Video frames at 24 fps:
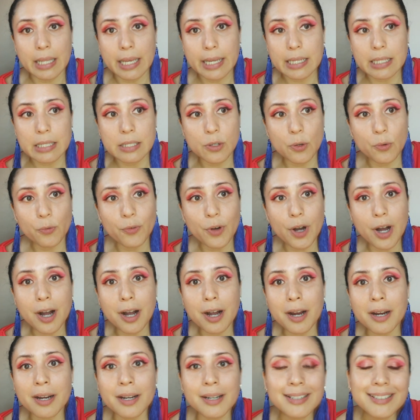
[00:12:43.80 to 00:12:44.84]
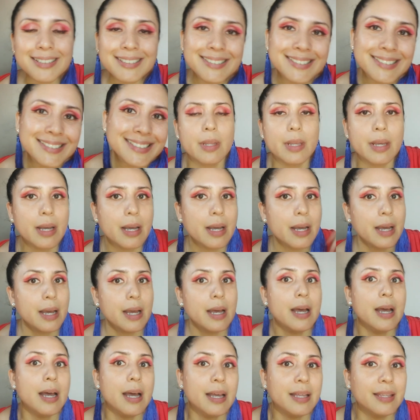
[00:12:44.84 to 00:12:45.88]
Like it so far.
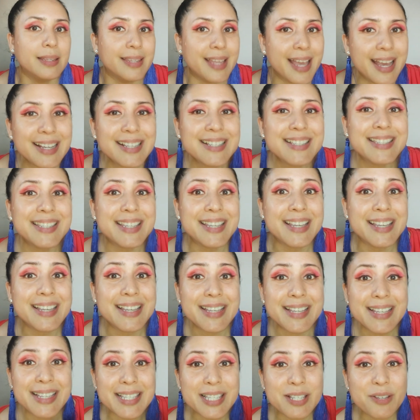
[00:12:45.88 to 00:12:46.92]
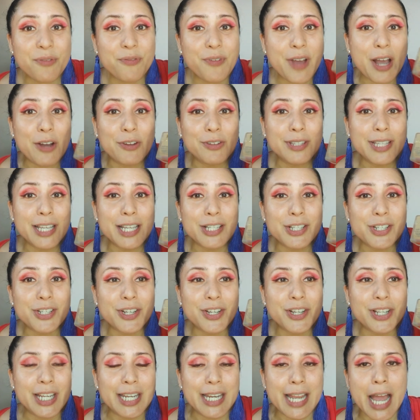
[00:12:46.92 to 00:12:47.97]
Next is
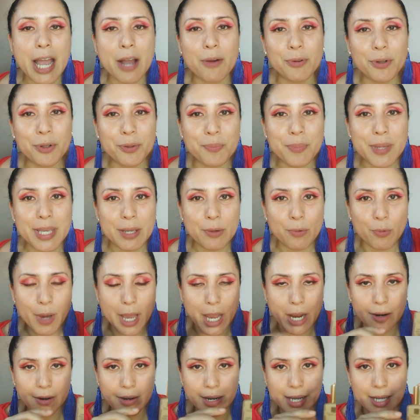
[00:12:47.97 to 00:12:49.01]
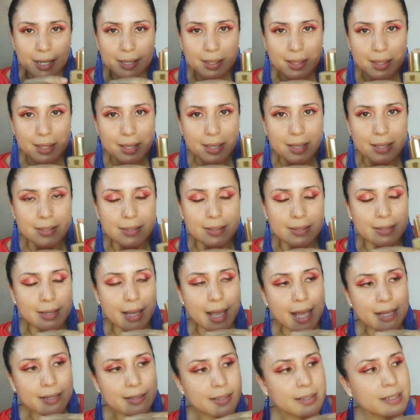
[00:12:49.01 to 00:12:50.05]
foundation, and I will be wearing this
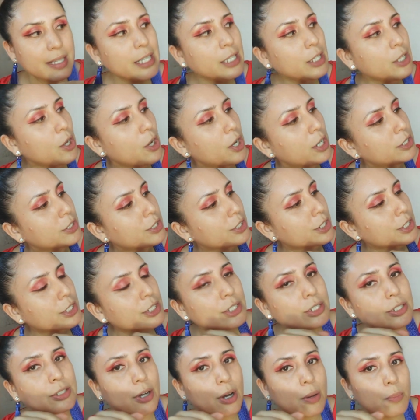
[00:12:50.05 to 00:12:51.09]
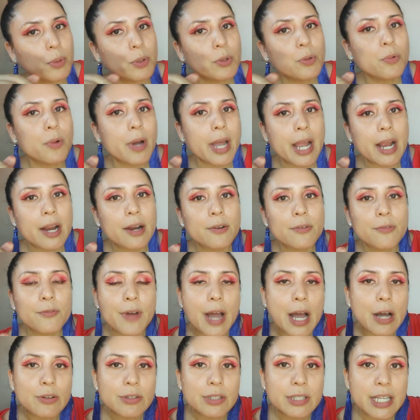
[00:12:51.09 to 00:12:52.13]
Estee Lauder Double Wear
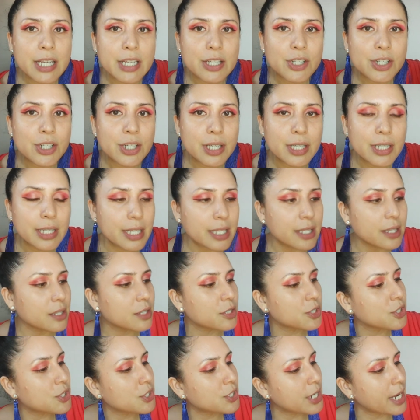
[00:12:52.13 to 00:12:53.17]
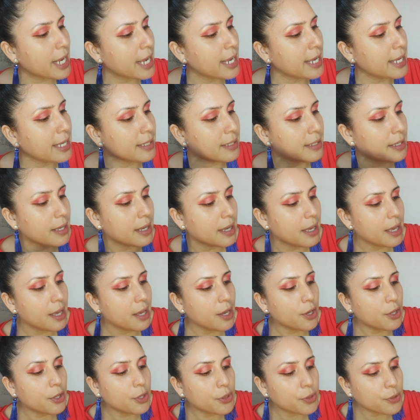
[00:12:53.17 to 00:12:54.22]
Foundation in the shade
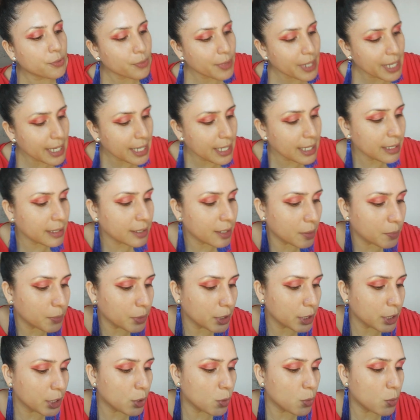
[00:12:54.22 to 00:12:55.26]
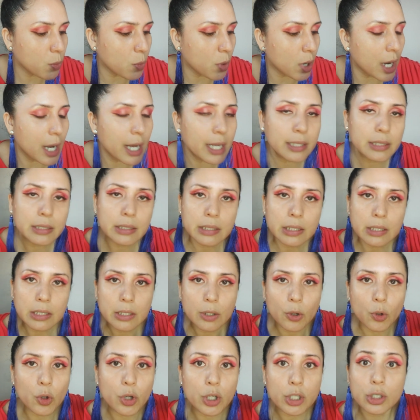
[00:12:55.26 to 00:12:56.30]
3W1
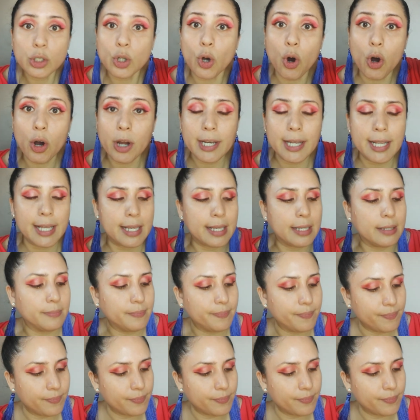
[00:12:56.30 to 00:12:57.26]
or Tawny.